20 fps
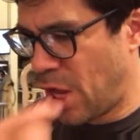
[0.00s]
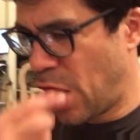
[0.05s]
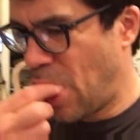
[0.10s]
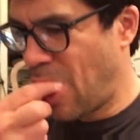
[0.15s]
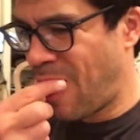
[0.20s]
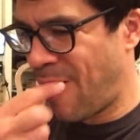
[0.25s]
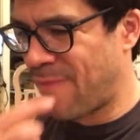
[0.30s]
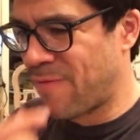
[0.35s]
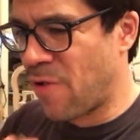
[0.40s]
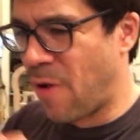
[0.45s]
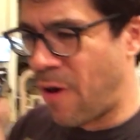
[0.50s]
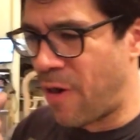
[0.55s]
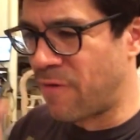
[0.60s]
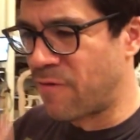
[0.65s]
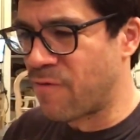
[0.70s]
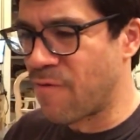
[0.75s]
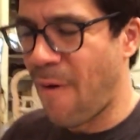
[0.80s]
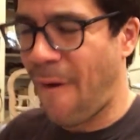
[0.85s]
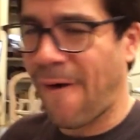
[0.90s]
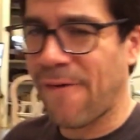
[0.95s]
You know,
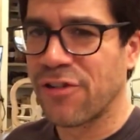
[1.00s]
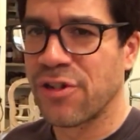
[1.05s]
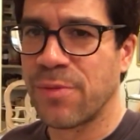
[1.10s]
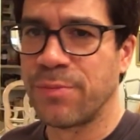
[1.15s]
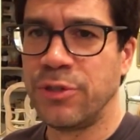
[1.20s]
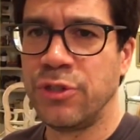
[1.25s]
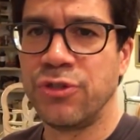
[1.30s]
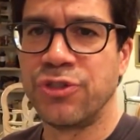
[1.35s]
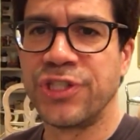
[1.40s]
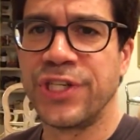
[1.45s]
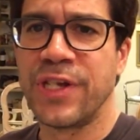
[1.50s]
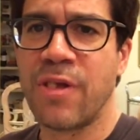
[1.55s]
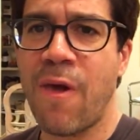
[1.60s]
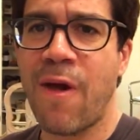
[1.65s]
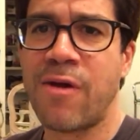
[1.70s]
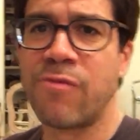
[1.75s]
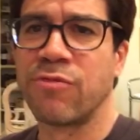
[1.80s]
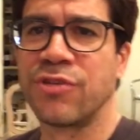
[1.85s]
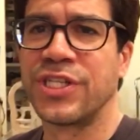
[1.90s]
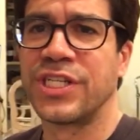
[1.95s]
some of you seen
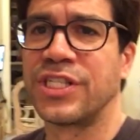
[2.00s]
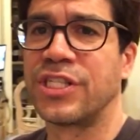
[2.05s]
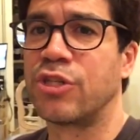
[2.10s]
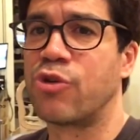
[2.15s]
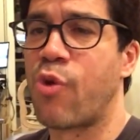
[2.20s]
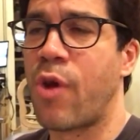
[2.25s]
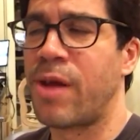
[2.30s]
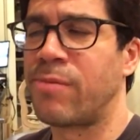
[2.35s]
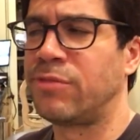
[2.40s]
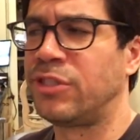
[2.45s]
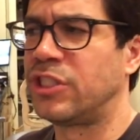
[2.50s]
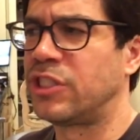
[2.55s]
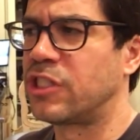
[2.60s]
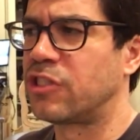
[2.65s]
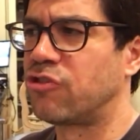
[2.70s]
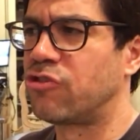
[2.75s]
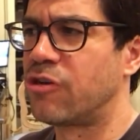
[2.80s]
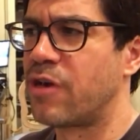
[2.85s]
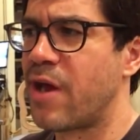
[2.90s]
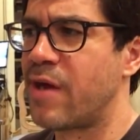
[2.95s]
I was at the Grammys
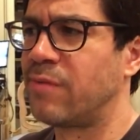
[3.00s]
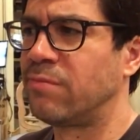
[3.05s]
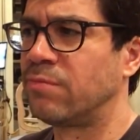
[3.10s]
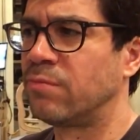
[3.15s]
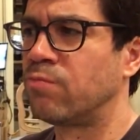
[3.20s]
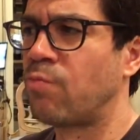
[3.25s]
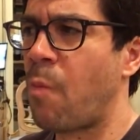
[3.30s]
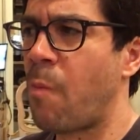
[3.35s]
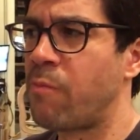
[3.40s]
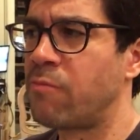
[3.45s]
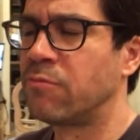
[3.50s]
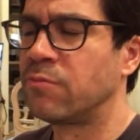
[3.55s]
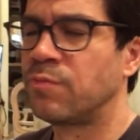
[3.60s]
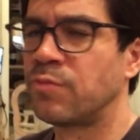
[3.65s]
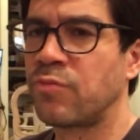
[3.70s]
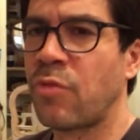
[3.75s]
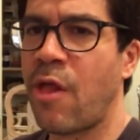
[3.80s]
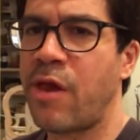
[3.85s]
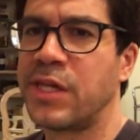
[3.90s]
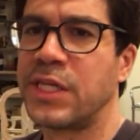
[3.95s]
yesterday
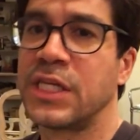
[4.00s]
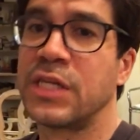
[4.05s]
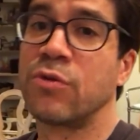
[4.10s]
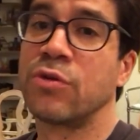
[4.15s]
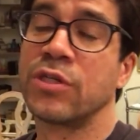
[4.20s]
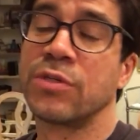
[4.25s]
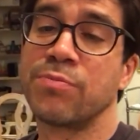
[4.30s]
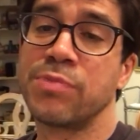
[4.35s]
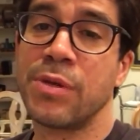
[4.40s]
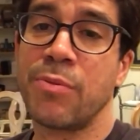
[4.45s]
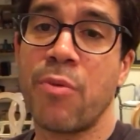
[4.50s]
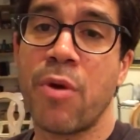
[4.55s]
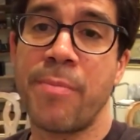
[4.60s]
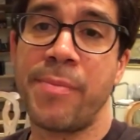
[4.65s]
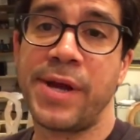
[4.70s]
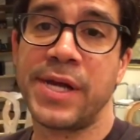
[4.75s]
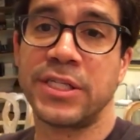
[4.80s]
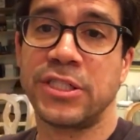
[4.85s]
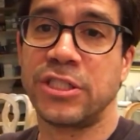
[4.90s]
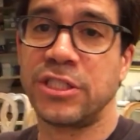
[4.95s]
and I went to Playboy
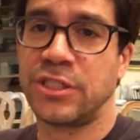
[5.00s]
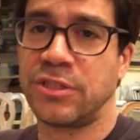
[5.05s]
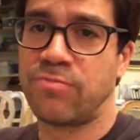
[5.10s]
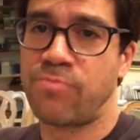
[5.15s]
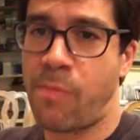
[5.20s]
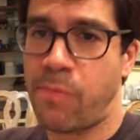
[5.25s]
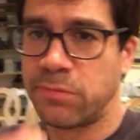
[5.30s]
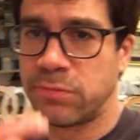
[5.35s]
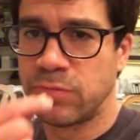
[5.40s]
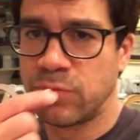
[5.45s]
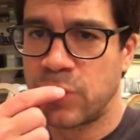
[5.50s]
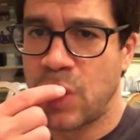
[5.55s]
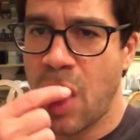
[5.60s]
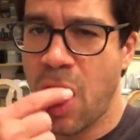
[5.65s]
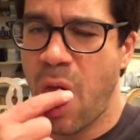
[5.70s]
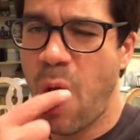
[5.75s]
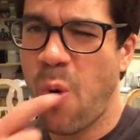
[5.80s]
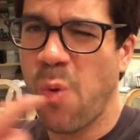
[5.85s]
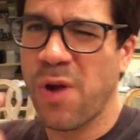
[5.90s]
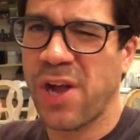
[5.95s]
Mansion.
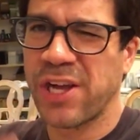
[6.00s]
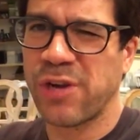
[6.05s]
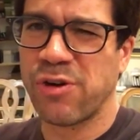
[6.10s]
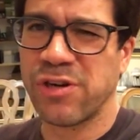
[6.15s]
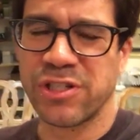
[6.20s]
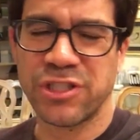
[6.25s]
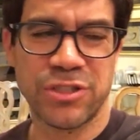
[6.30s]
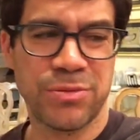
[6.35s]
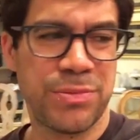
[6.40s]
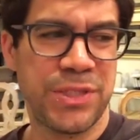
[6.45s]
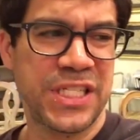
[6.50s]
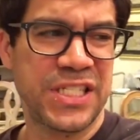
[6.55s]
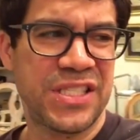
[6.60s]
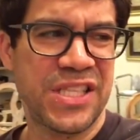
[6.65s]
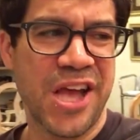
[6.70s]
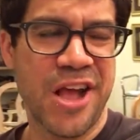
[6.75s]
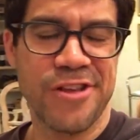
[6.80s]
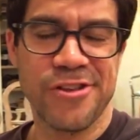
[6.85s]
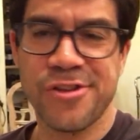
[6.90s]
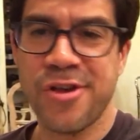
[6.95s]
When I go out to big
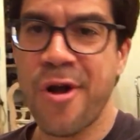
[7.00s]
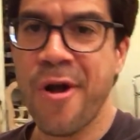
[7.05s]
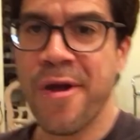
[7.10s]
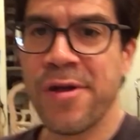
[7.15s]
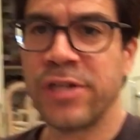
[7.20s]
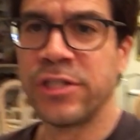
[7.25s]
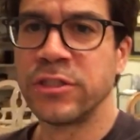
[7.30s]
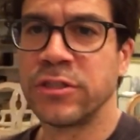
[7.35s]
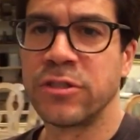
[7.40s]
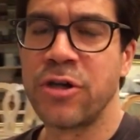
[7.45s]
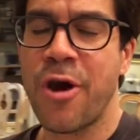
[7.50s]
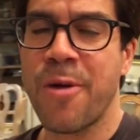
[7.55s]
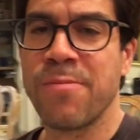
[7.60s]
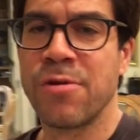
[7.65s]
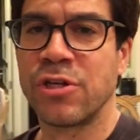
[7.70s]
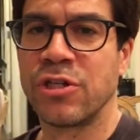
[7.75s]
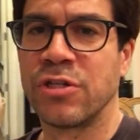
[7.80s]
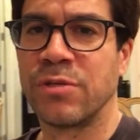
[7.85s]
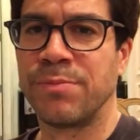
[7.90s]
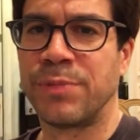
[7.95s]
things, I'll
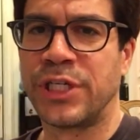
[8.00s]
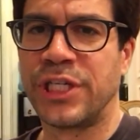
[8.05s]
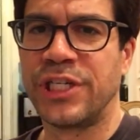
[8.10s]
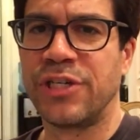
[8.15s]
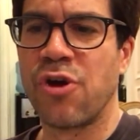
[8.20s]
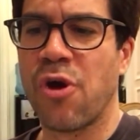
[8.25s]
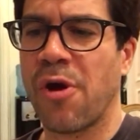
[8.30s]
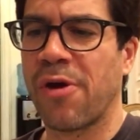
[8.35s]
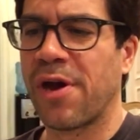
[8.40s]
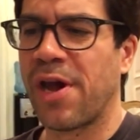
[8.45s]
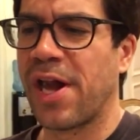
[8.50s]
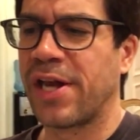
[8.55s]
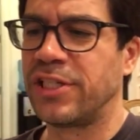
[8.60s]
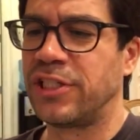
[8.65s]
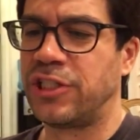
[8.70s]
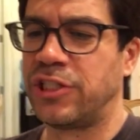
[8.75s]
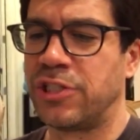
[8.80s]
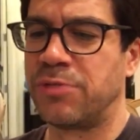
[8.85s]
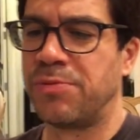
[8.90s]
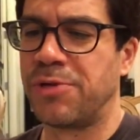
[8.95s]
bring some bodyguard
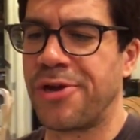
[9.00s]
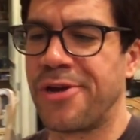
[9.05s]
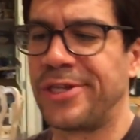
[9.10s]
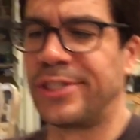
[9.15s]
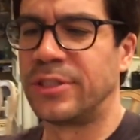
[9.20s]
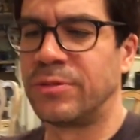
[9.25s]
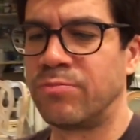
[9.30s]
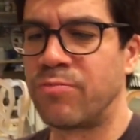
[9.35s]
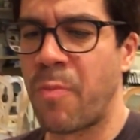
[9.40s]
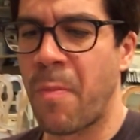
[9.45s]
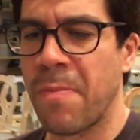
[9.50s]
guys just because,